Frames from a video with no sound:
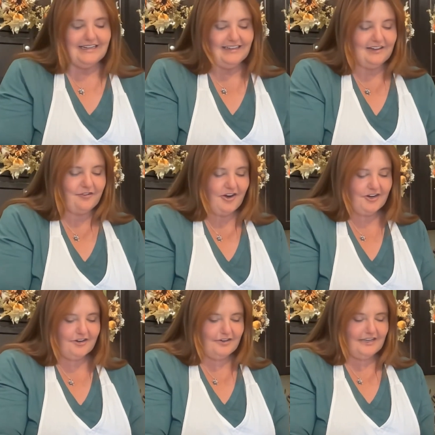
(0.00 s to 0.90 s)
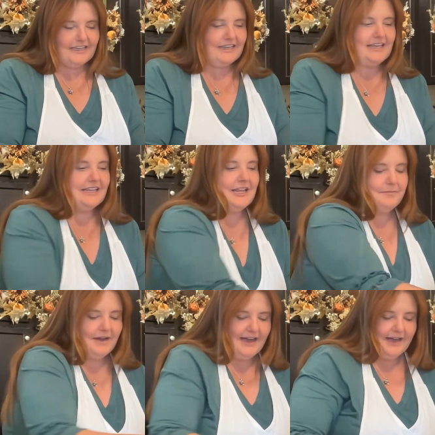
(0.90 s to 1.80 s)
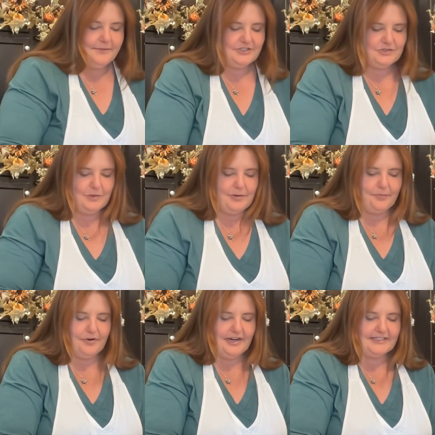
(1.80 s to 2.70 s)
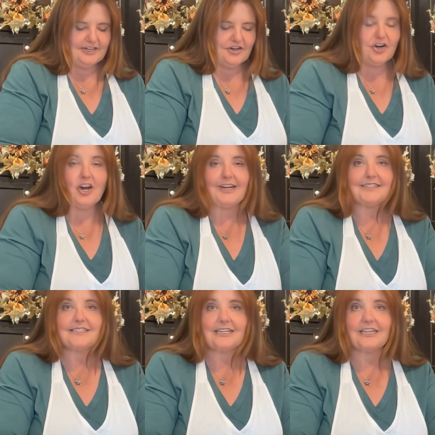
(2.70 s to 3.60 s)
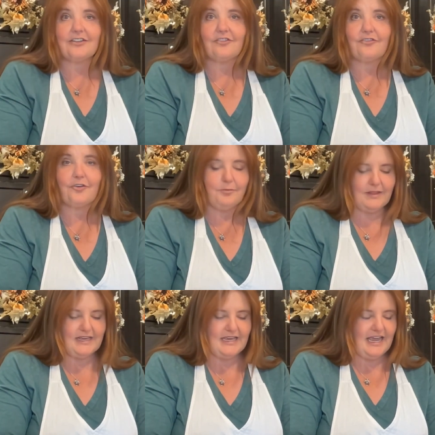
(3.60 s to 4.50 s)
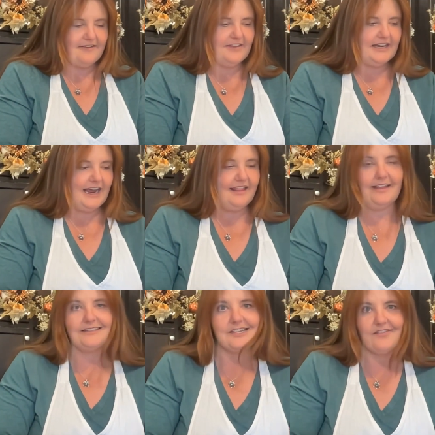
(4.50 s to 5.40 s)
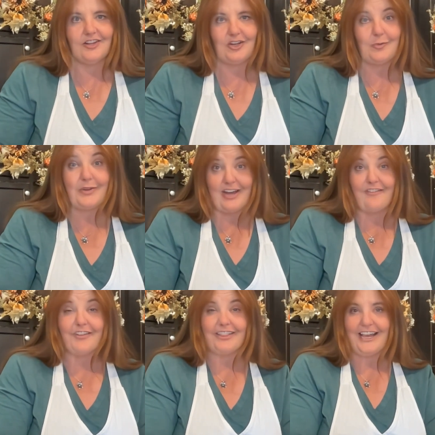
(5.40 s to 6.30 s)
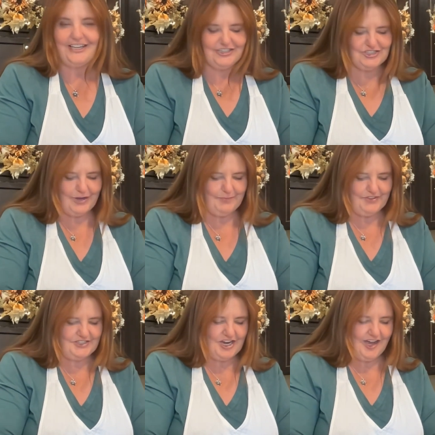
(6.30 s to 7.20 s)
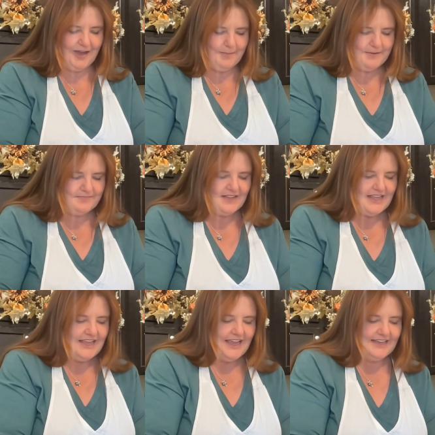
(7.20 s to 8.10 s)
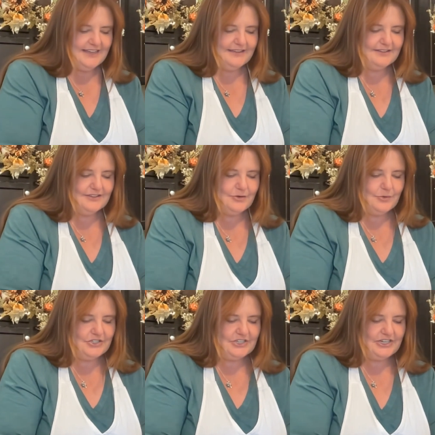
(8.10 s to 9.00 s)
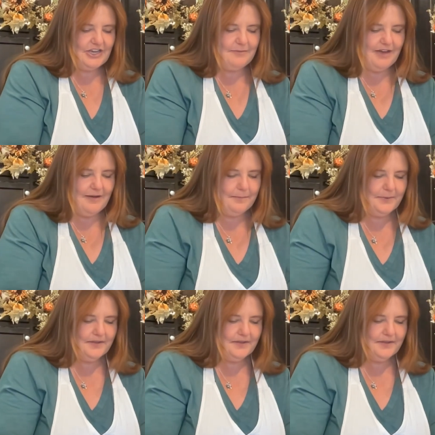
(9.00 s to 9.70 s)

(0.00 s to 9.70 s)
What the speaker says: And for our key lime pie, we just want to press our crust in firmly, and then I like to have a little bit of a ledge up the top, and so we're just going to come up